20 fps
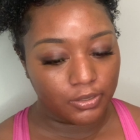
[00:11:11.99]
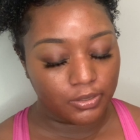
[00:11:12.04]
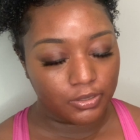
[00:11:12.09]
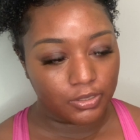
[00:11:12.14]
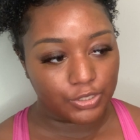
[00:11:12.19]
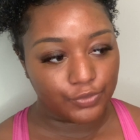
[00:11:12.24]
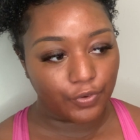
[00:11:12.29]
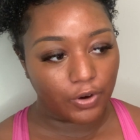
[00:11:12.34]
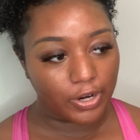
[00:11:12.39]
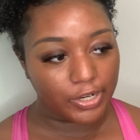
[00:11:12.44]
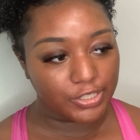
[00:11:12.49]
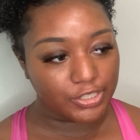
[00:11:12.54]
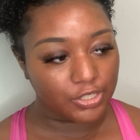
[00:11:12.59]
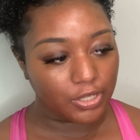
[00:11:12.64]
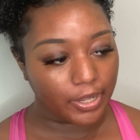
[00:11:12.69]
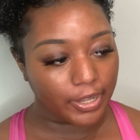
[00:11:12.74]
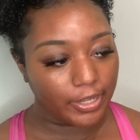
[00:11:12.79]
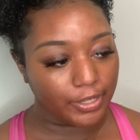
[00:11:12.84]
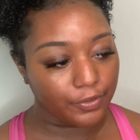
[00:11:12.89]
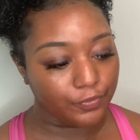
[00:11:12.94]
As far as
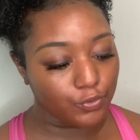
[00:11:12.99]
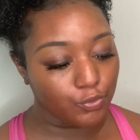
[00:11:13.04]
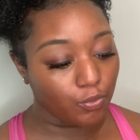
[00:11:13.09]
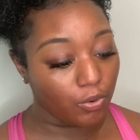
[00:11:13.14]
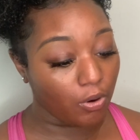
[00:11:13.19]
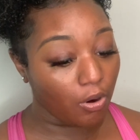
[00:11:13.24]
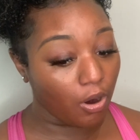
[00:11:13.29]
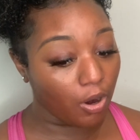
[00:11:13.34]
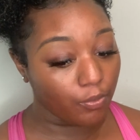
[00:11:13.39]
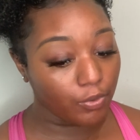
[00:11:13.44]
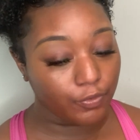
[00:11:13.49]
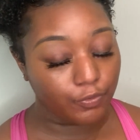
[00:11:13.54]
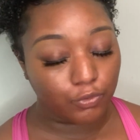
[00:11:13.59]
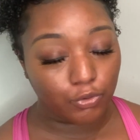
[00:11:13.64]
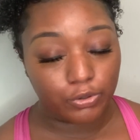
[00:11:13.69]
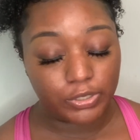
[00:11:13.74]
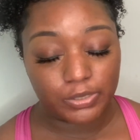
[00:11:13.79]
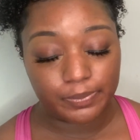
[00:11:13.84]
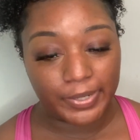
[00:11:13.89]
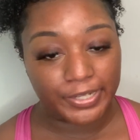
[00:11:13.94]
like if you want hardwood
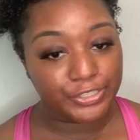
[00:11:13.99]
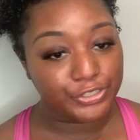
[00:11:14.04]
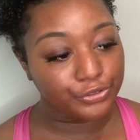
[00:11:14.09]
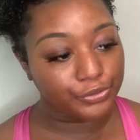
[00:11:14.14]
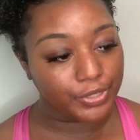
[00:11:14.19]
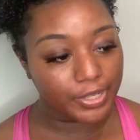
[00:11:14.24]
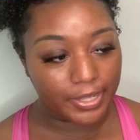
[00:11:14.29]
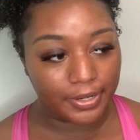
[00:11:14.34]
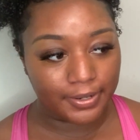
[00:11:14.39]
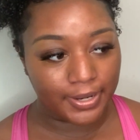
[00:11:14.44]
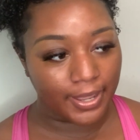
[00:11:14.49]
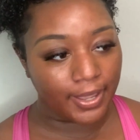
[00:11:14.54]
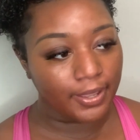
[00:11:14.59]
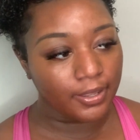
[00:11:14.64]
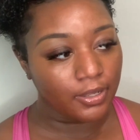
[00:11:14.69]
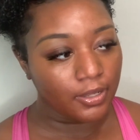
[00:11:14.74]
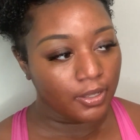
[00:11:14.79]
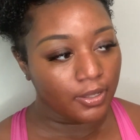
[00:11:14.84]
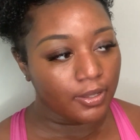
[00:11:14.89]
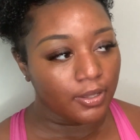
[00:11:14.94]
floors, make sure you're getting that.
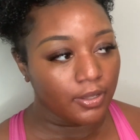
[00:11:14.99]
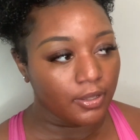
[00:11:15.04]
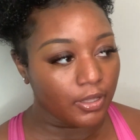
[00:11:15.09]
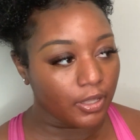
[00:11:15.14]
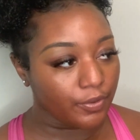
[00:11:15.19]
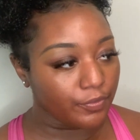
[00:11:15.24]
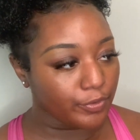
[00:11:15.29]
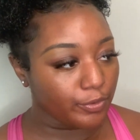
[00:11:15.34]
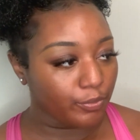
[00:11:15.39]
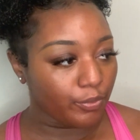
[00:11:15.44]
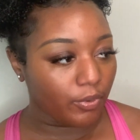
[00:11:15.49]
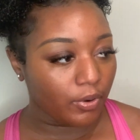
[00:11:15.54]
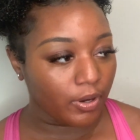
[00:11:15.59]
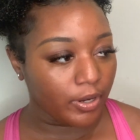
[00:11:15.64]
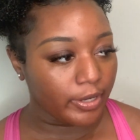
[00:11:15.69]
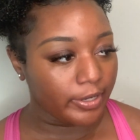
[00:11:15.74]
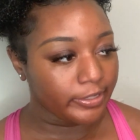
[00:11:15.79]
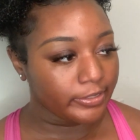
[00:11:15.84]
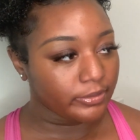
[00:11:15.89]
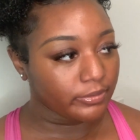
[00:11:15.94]
If you
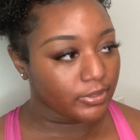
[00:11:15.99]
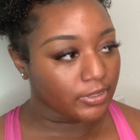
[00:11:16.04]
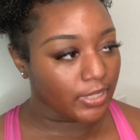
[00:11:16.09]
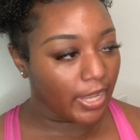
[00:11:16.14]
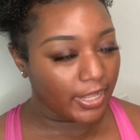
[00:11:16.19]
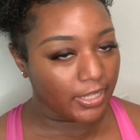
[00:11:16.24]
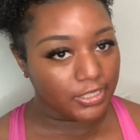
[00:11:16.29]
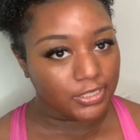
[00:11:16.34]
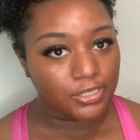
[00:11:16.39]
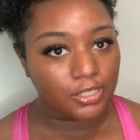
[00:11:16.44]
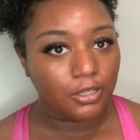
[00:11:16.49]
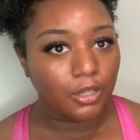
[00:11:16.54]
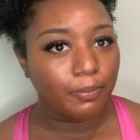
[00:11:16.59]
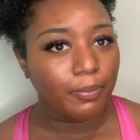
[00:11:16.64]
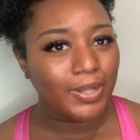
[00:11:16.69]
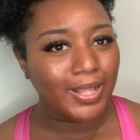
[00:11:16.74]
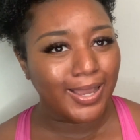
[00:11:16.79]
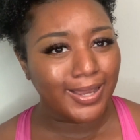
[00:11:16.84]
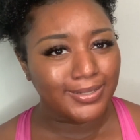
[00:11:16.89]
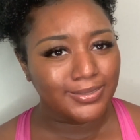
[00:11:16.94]
want stainless steel
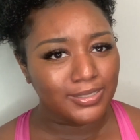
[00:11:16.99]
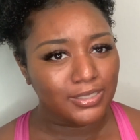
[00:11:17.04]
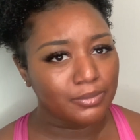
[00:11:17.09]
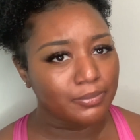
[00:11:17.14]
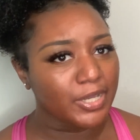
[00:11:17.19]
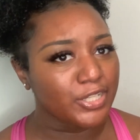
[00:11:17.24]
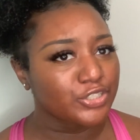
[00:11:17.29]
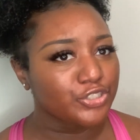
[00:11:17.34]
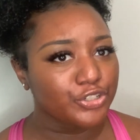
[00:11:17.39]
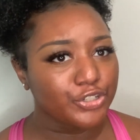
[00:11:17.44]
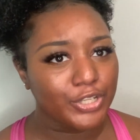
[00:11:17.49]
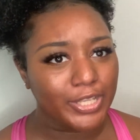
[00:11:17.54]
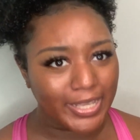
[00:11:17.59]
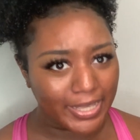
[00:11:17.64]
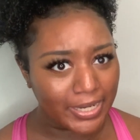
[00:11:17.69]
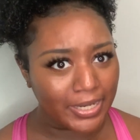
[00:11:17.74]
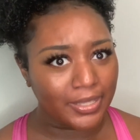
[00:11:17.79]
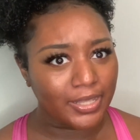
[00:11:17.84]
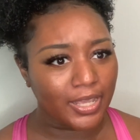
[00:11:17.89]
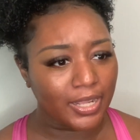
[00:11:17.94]
appliances, make sure you're
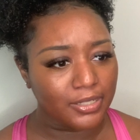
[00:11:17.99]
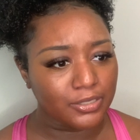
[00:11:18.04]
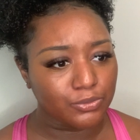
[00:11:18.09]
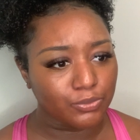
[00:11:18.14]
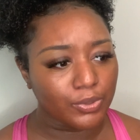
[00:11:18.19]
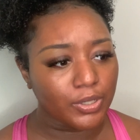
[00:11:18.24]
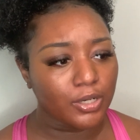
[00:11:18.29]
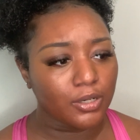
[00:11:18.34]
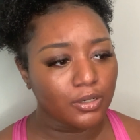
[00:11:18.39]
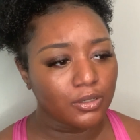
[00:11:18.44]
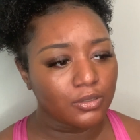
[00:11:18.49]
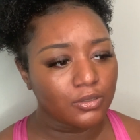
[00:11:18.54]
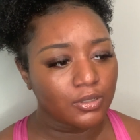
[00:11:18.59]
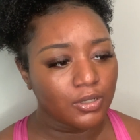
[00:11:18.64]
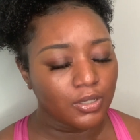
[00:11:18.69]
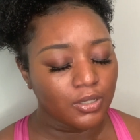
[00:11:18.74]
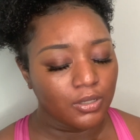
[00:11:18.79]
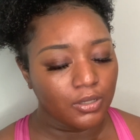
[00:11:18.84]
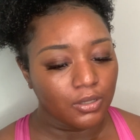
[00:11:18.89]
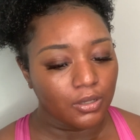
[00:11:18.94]
getting that as well.
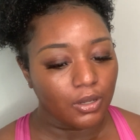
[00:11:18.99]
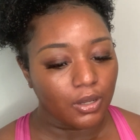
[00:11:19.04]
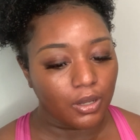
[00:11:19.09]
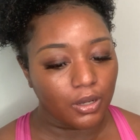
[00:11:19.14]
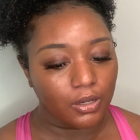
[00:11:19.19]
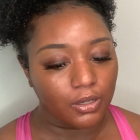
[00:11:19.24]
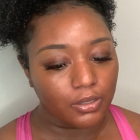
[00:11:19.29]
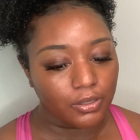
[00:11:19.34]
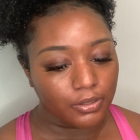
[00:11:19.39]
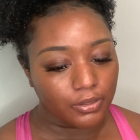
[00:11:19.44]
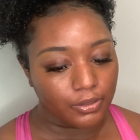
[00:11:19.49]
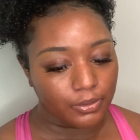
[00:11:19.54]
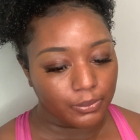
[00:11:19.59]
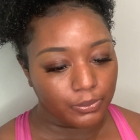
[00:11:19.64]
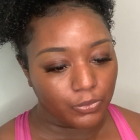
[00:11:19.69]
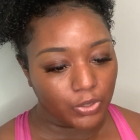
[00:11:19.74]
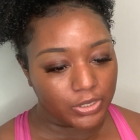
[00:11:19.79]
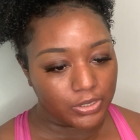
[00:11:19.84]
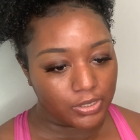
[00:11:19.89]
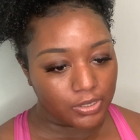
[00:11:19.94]

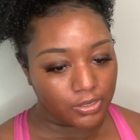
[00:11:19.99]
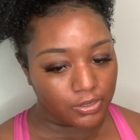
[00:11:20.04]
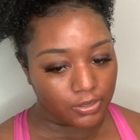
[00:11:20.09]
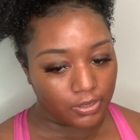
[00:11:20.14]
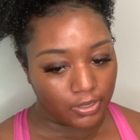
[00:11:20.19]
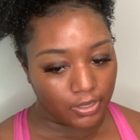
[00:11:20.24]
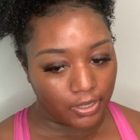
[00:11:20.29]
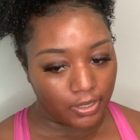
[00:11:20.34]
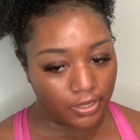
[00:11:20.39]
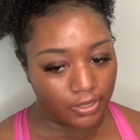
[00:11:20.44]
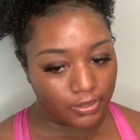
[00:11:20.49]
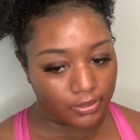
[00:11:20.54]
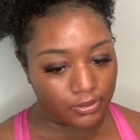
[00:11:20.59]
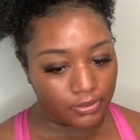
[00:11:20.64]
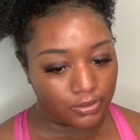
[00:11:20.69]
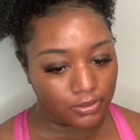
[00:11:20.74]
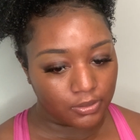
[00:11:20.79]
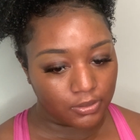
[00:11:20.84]
What's next?